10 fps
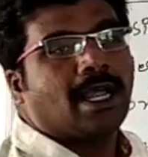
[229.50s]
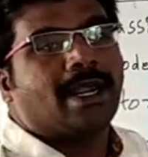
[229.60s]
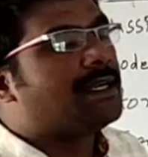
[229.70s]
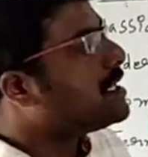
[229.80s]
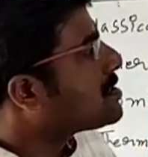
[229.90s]

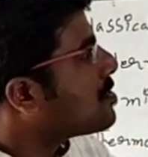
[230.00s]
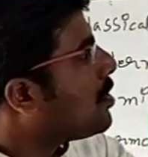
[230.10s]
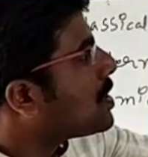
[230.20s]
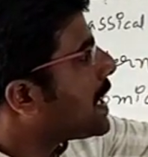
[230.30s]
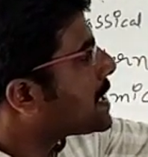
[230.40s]
It does
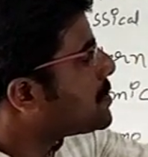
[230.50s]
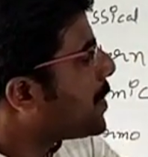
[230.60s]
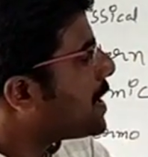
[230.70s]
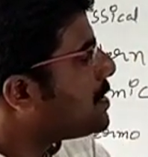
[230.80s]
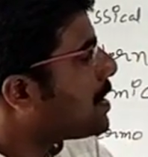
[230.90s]
not
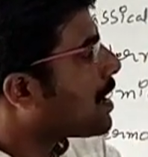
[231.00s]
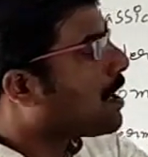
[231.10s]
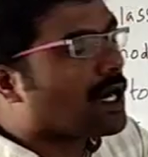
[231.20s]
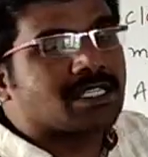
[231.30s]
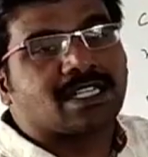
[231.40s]
explain the
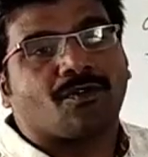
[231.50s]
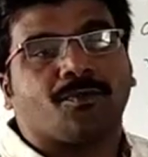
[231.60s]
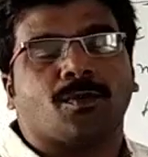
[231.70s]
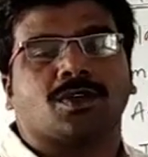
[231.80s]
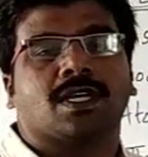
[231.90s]
cause
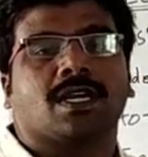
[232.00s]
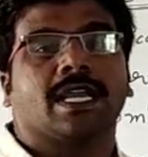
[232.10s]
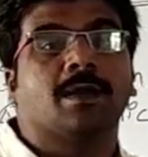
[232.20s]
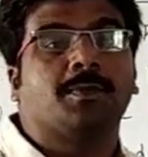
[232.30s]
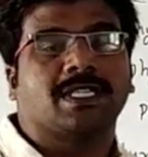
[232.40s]
of motion.
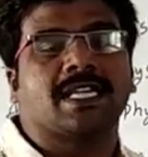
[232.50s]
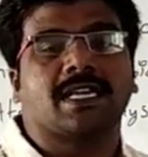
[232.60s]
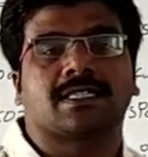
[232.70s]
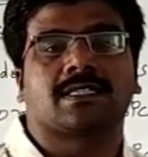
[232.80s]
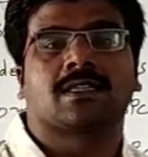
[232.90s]
In
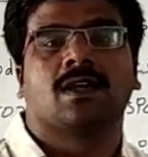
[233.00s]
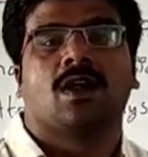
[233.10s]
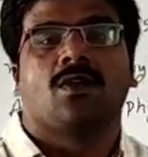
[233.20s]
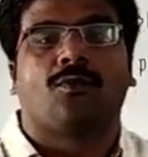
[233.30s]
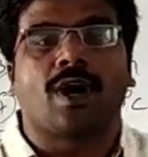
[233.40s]
physics,
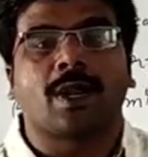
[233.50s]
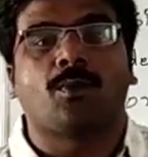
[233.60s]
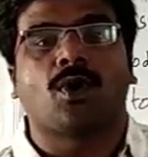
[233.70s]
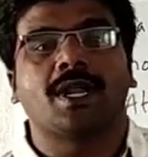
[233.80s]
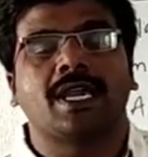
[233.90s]
for a
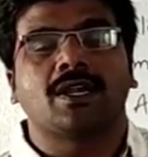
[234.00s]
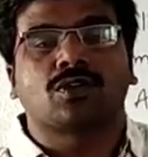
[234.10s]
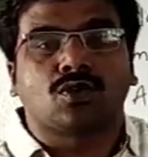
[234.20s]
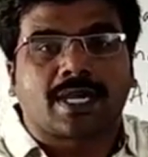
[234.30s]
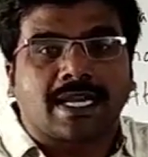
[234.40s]
body
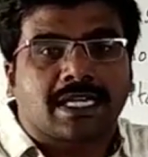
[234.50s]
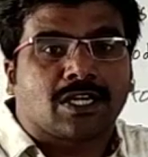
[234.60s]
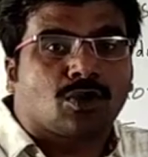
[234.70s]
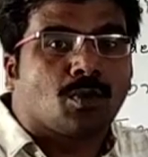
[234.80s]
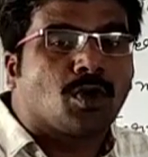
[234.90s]
to get
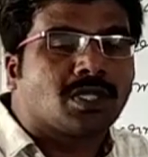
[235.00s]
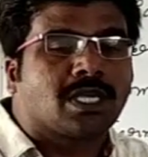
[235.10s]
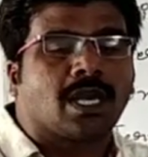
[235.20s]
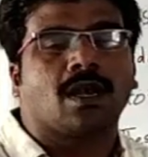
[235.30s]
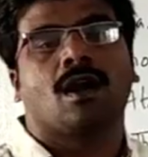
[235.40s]
into
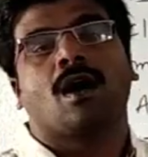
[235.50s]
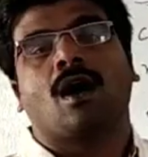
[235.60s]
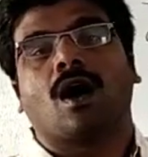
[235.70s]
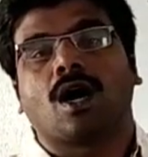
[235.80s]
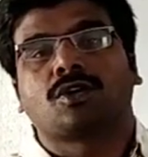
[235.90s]

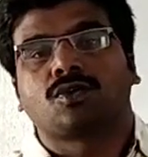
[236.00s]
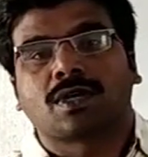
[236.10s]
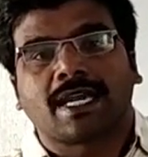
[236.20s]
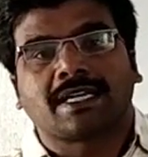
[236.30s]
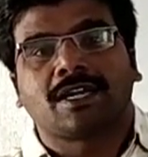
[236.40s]
motion or
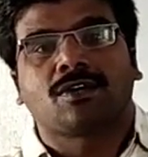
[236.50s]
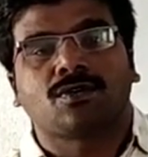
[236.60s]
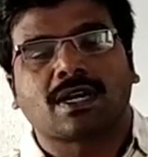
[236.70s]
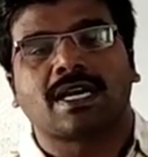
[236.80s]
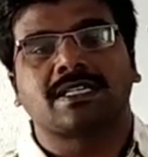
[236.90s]
to get
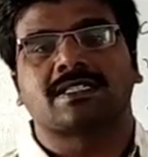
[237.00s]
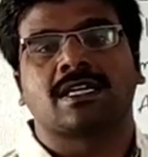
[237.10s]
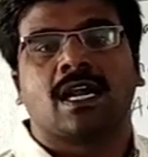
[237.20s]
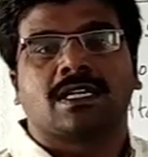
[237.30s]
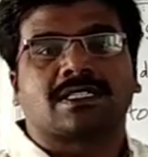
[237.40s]
into
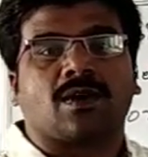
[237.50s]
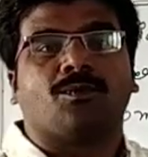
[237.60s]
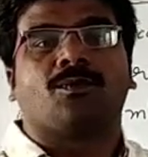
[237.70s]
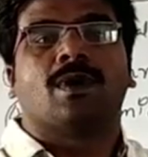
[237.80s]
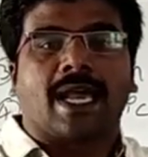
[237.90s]
rest,
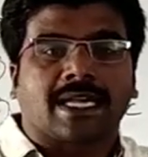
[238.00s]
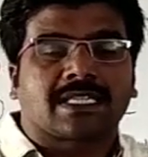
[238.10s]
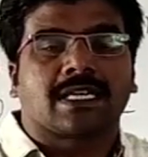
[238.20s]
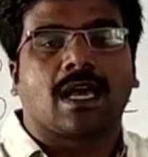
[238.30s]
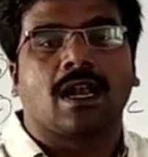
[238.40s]
some
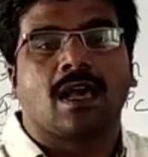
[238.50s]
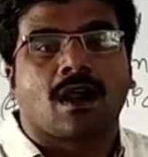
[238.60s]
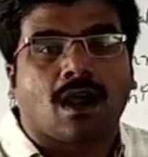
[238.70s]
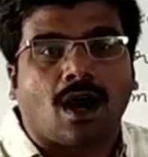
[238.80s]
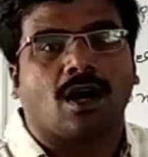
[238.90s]

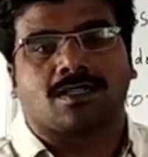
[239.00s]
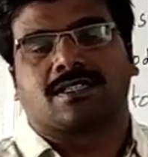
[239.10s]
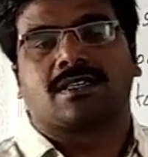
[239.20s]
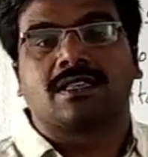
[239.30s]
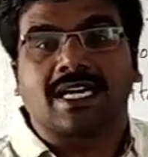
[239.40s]
external
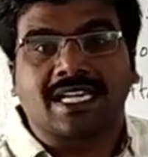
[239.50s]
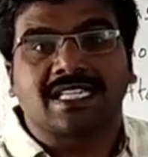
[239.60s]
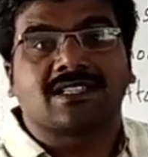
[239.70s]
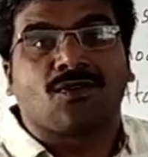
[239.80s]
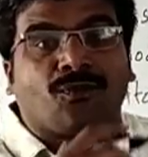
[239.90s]
cause, that is